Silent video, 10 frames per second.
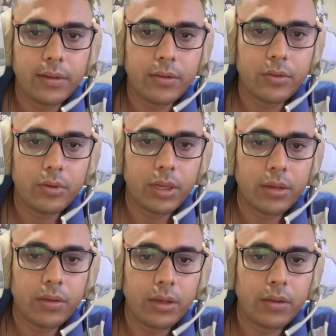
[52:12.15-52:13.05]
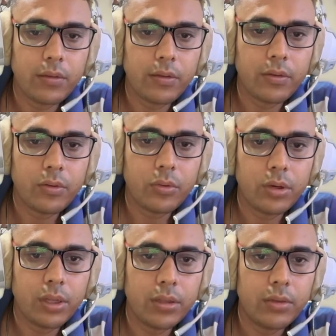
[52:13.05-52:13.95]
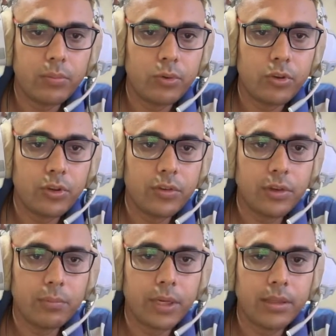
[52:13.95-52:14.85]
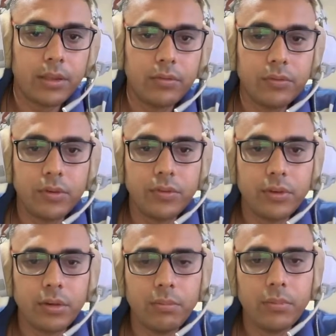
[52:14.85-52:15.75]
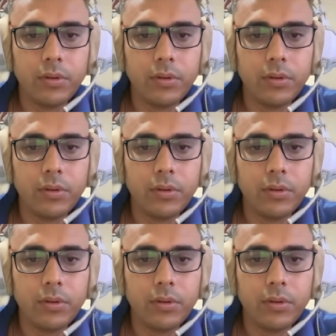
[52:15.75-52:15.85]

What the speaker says: So now I am holding this position by this bishop,